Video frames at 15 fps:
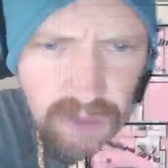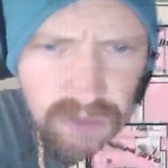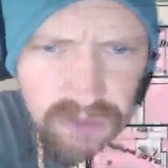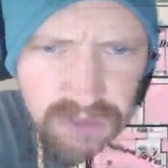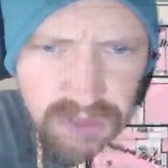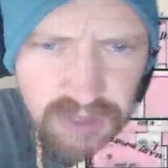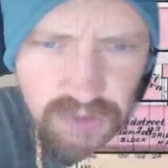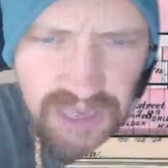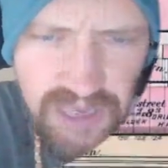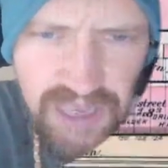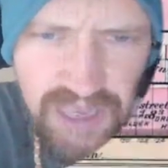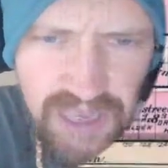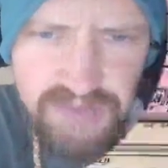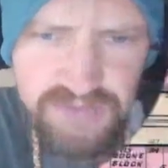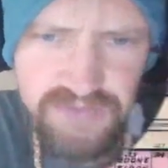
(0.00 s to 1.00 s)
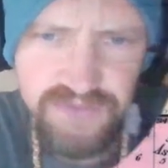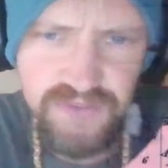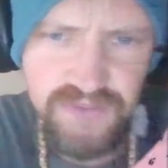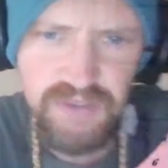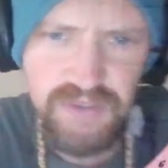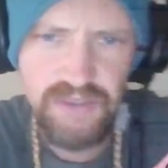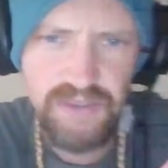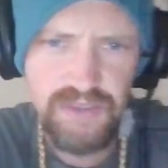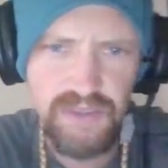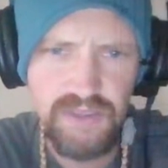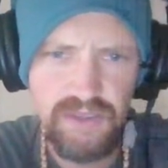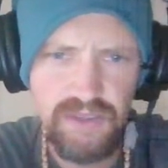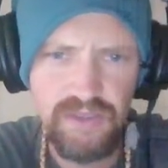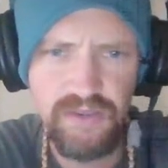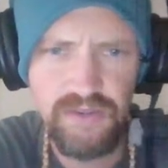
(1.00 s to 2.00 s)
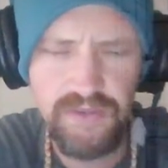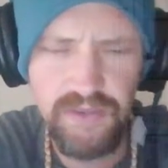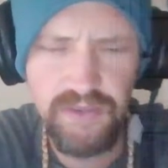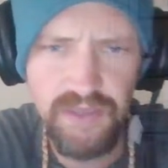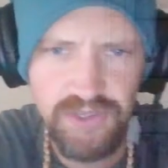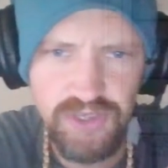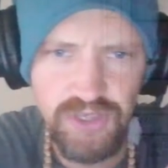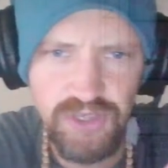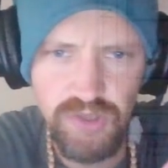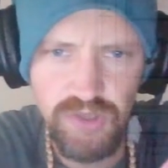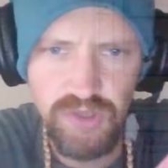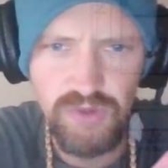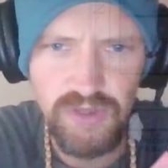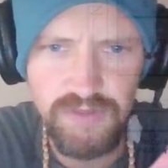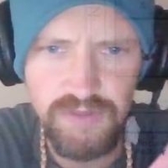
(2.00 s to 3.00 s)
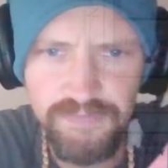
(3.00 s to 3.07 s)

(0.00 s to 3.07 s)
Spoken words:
So we have the two.